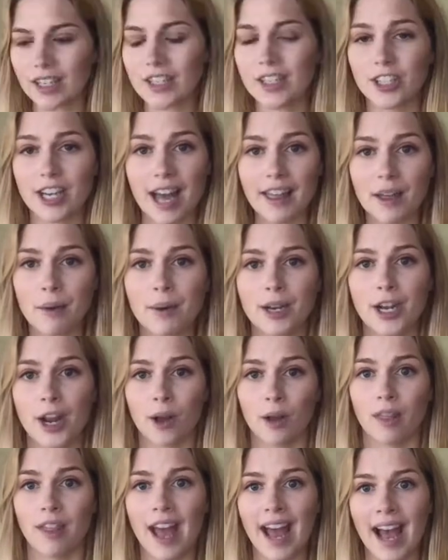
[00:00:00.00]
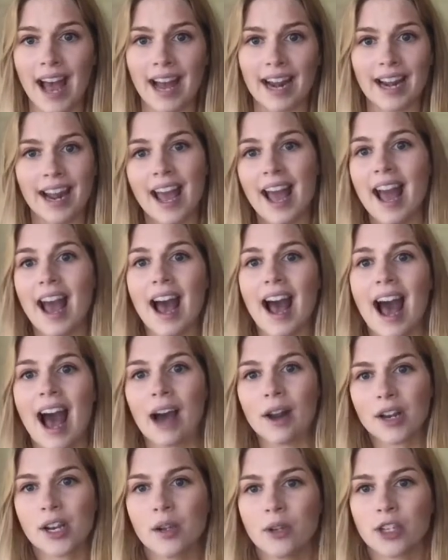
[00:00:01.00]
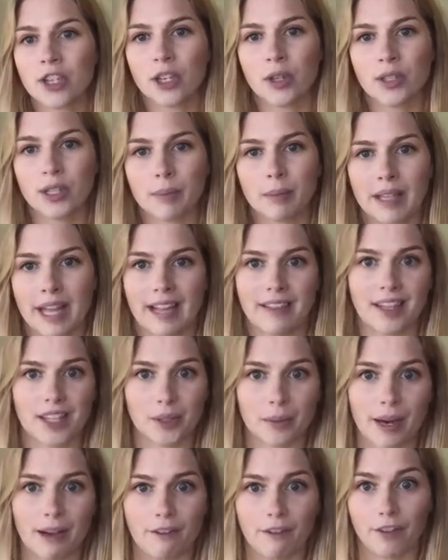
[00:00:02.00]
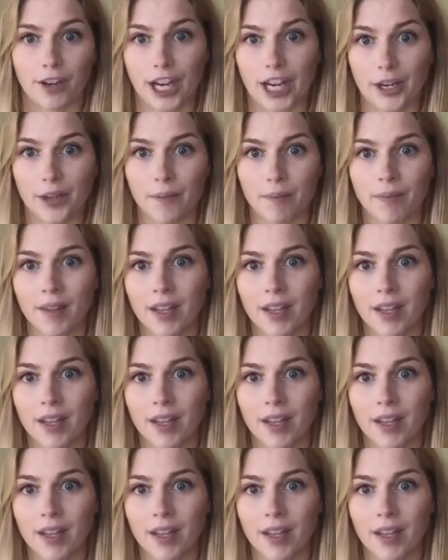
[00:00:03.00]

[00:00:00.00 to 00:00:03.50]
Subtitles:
So now that we know that, how do you choose a plan that's right for you?